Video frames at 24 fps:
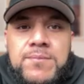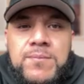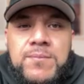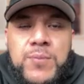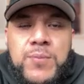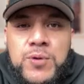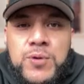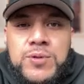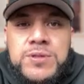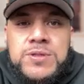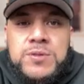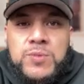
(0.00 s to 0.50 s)

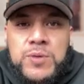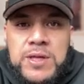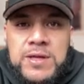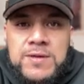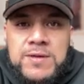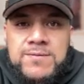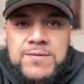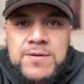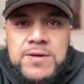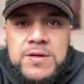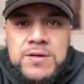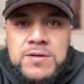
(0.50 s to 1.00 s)
person we
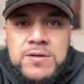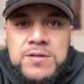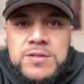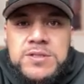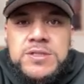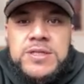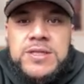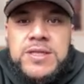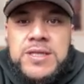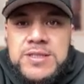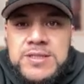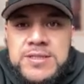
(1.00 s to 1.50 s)
have here.
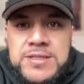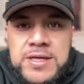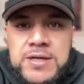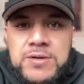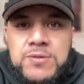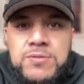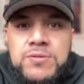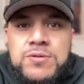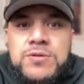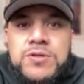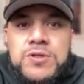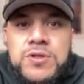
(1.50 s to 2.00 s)
She gets
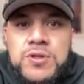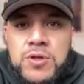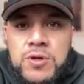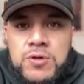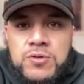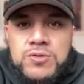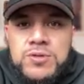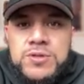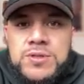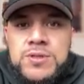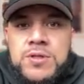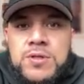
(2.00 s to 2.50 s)
out, she
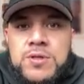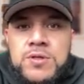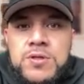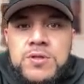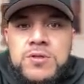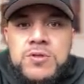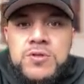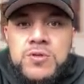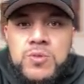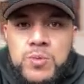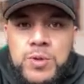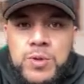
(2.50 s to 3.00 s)
goes
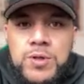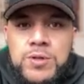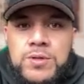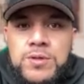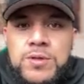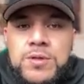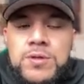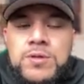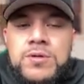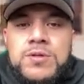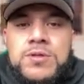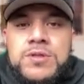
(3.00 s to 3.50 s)
to work,